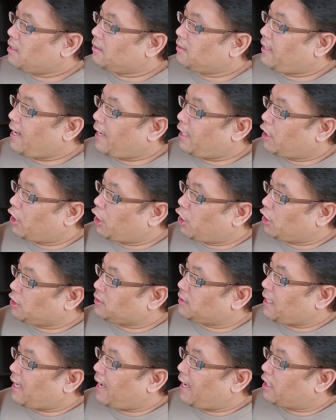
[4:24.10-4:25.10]
They
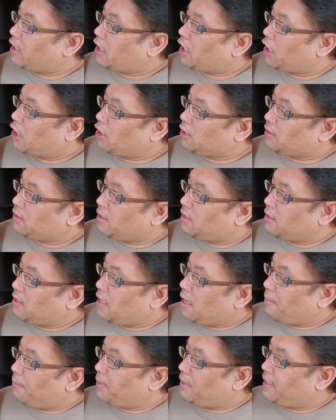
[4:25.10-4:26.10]
looked and looked,
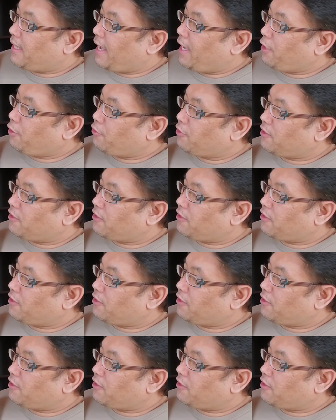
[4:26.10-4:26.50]
but they